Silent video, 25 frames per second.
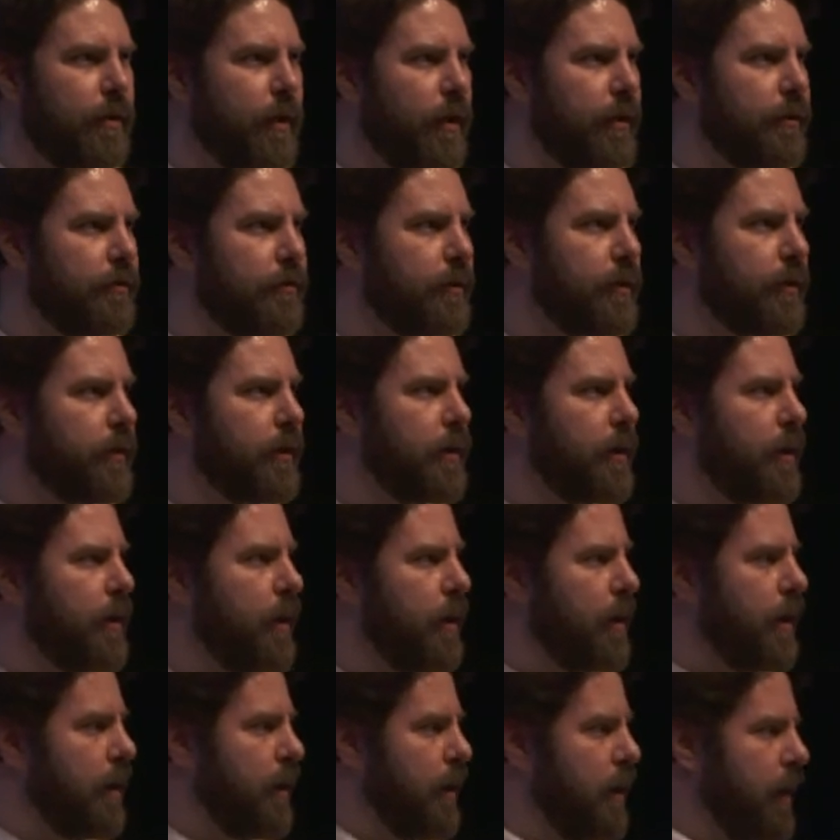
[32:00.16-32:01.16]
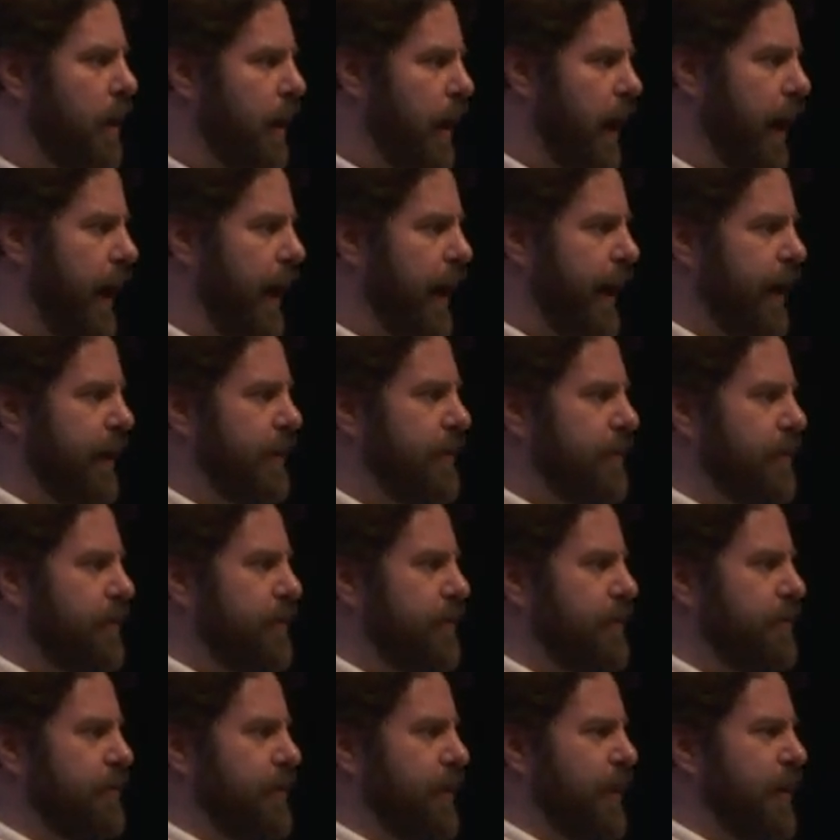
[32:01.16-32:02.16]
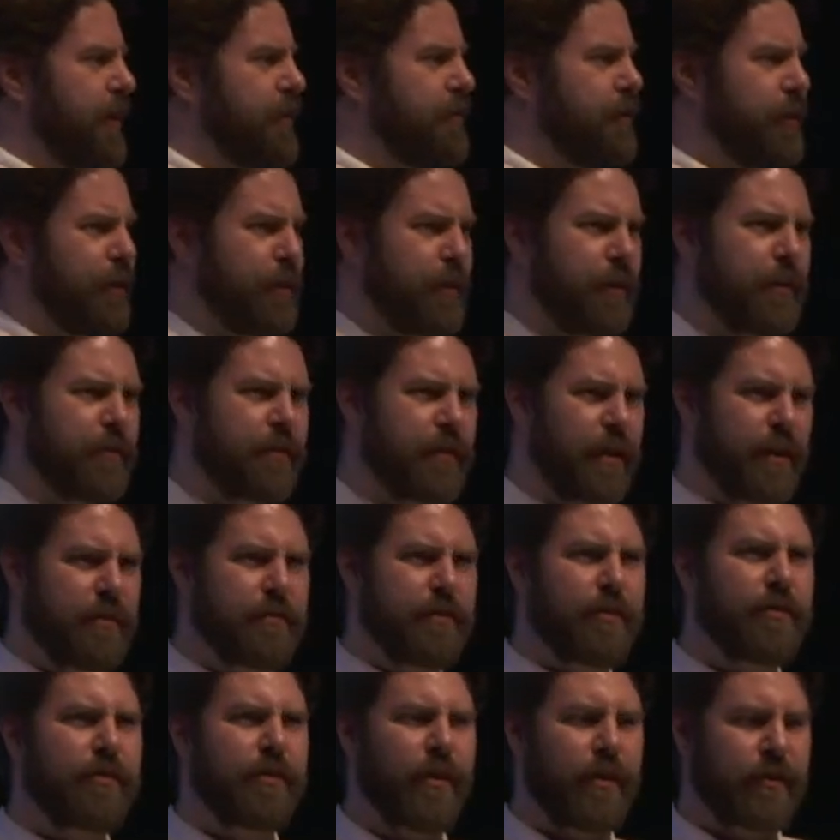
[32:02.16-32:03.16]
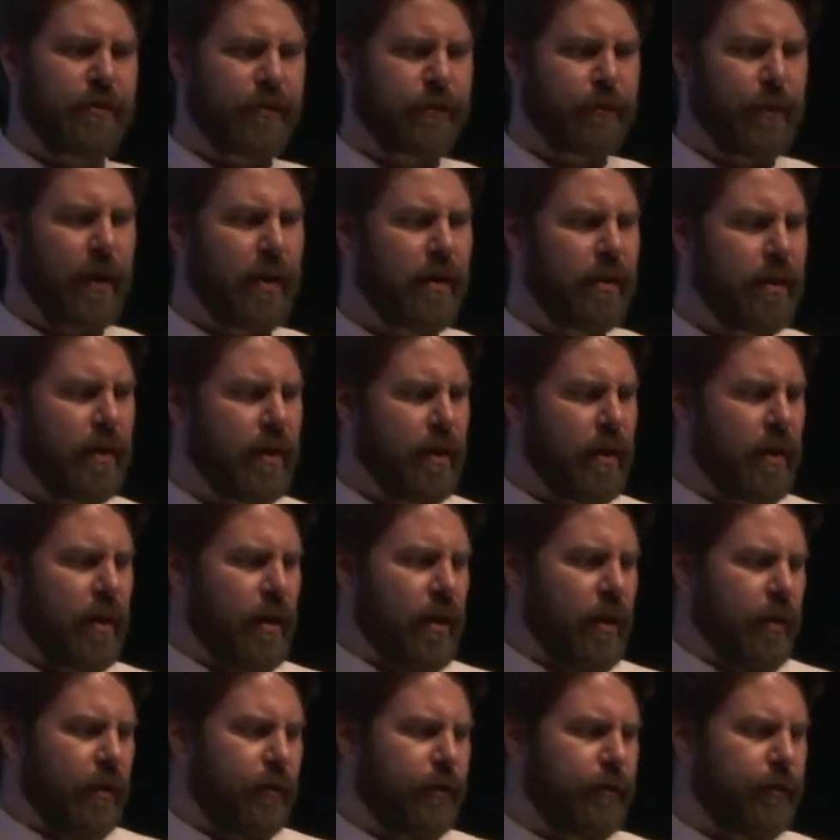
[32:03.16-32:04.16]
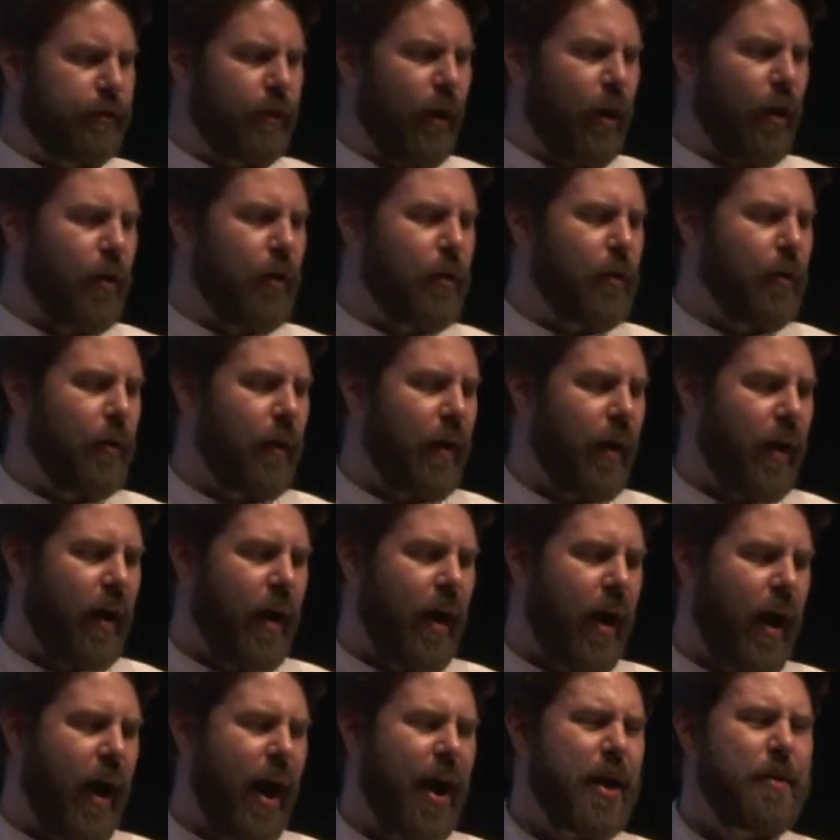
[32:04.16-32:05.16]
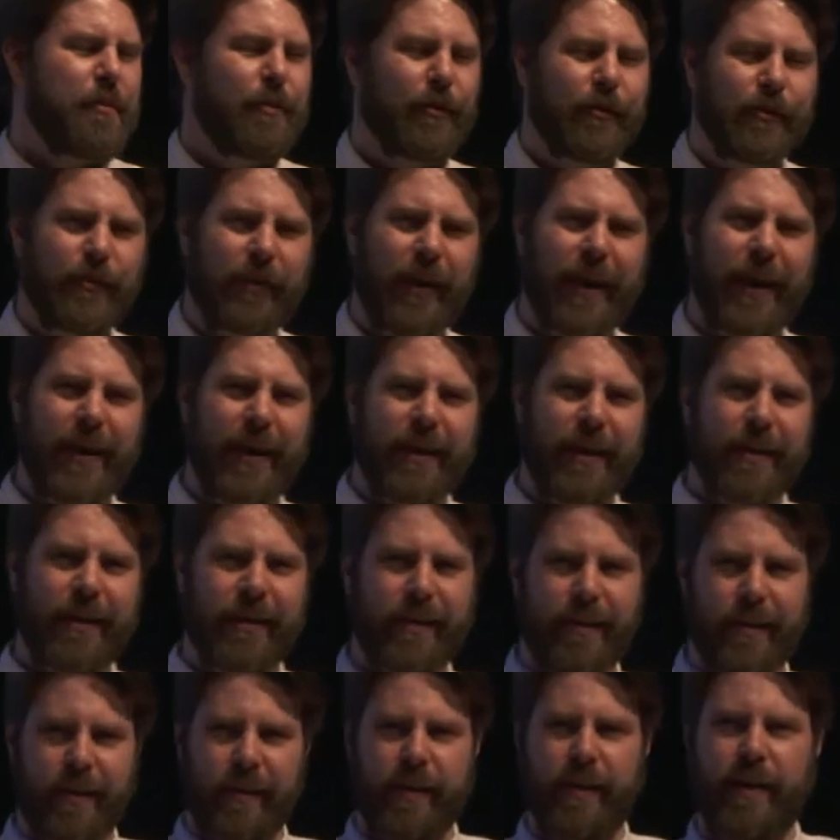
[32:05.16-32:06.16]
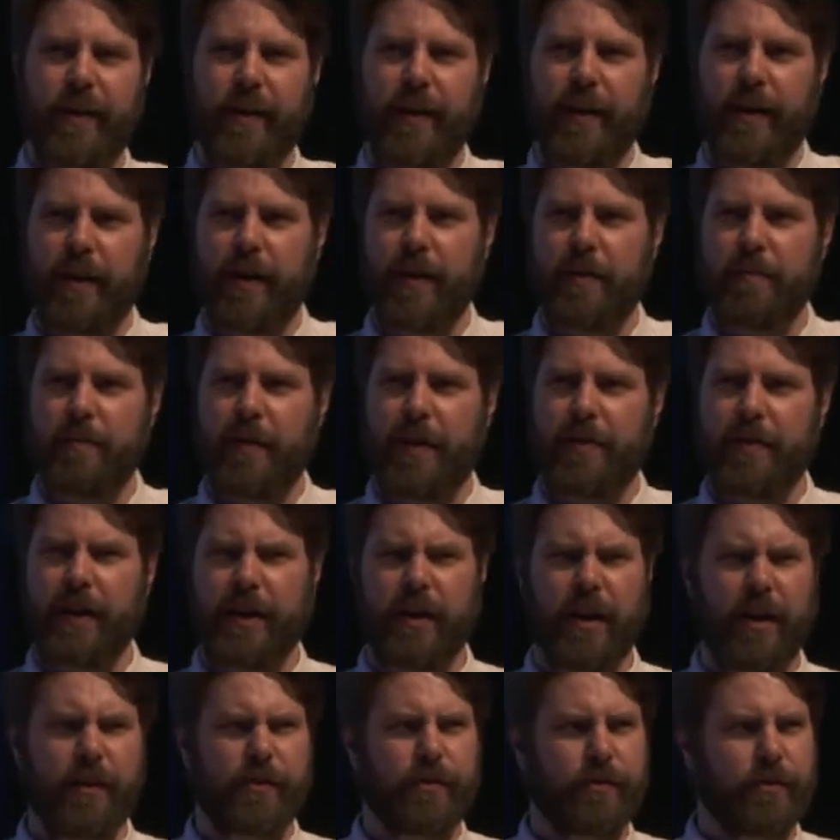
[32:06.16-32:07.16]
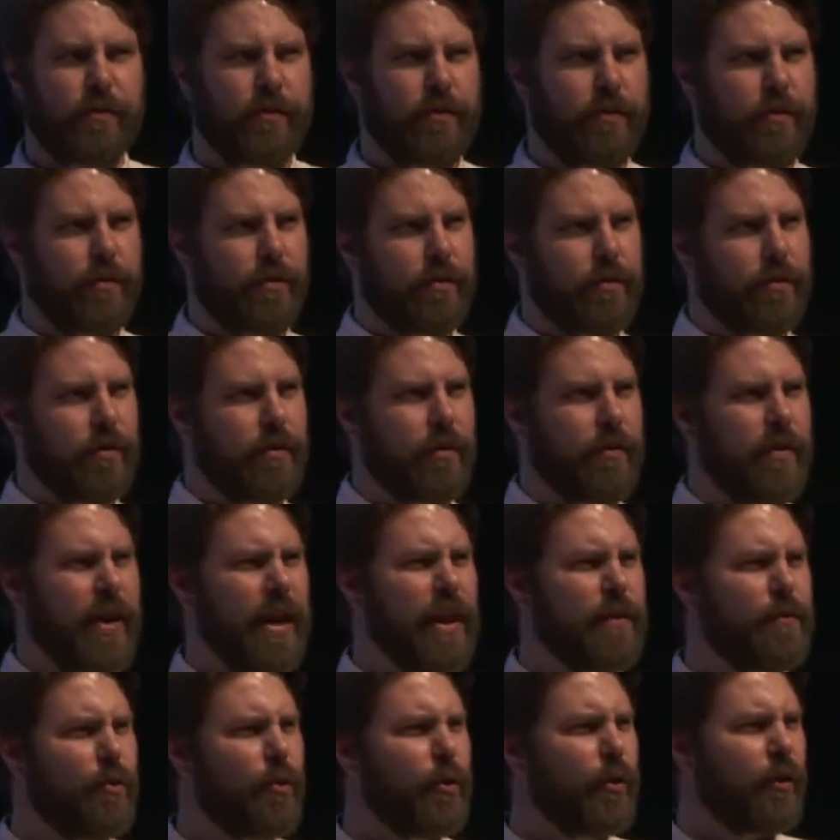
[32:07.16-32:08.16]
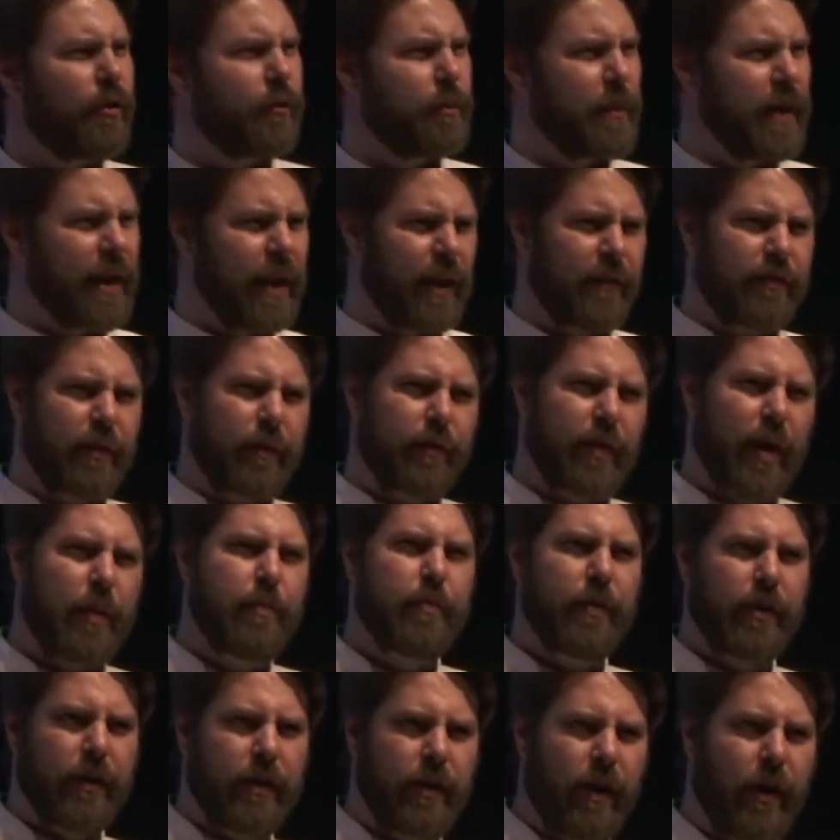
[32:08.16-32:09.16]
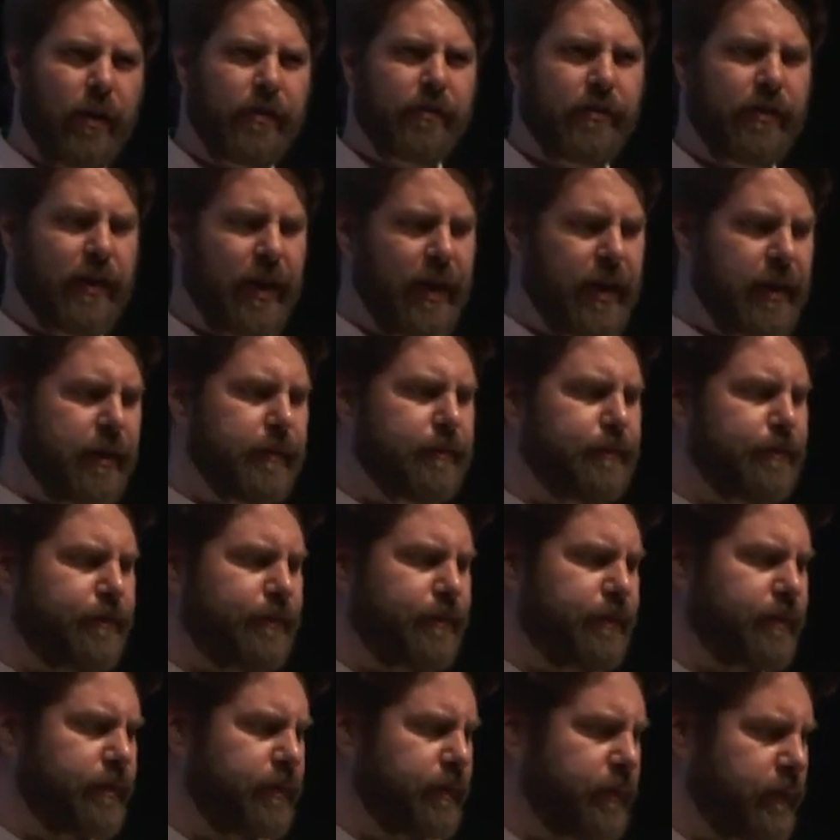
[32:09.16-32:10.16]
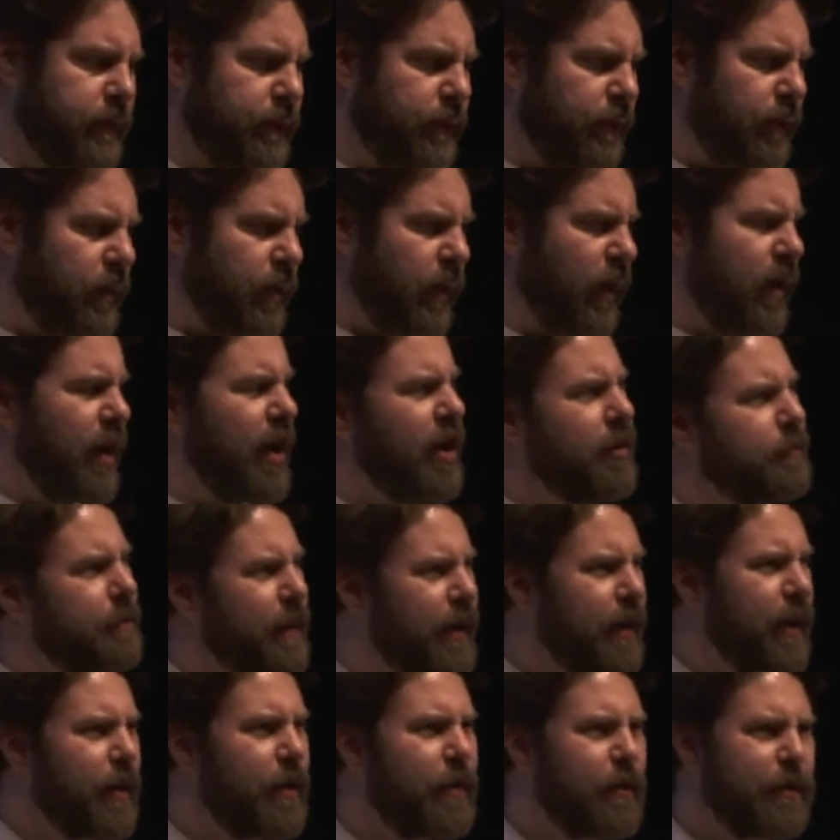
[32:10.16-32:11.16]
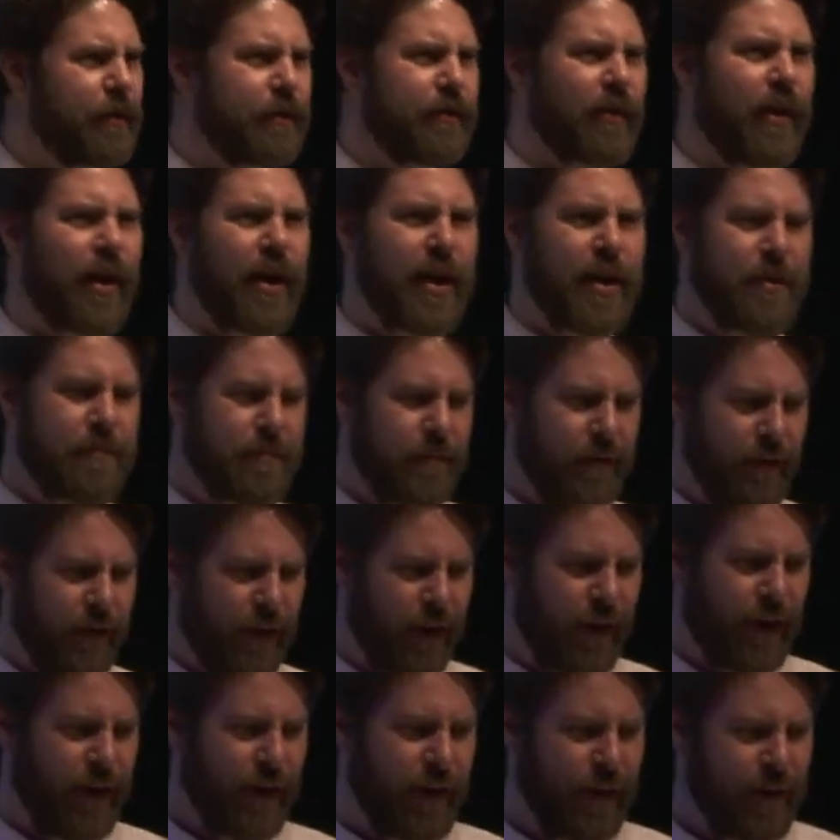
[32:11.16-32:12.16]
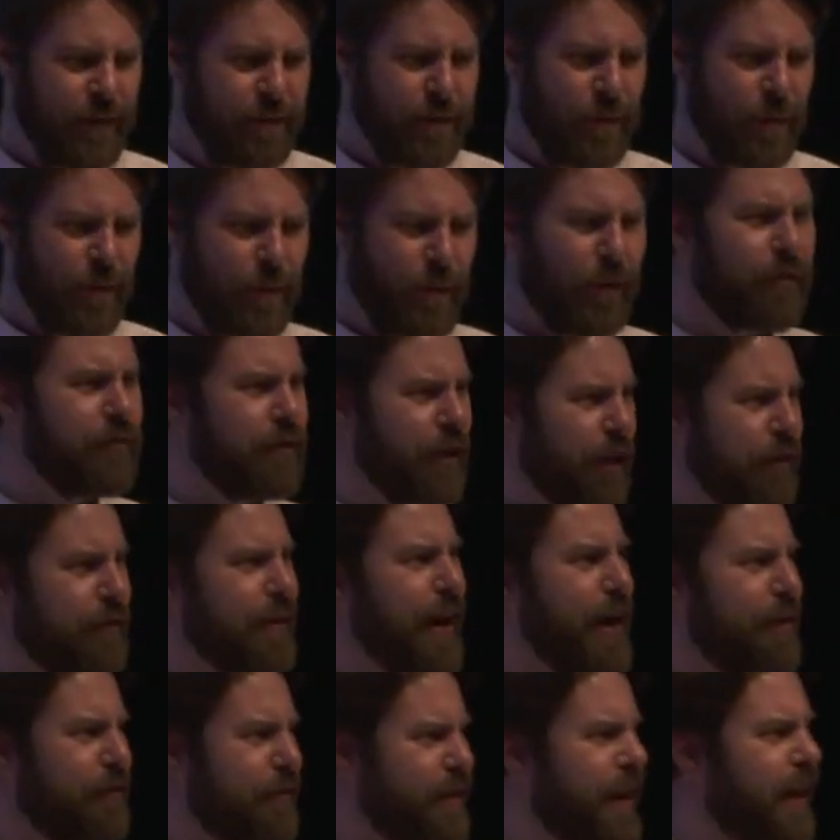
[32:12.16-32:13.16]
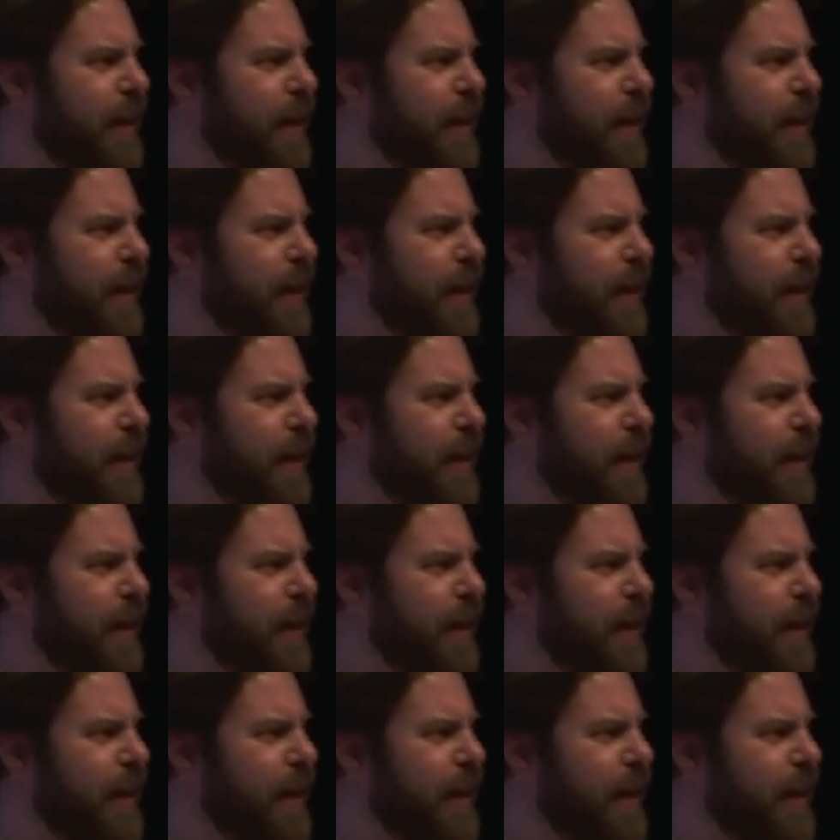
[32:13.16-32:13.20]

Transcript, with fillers: Karlsruhe, and uh, doing a lot of kind of research as well. So I was here, um, I think last, the end of August, beginning of September last year, and spent a lot of time um, wandering around,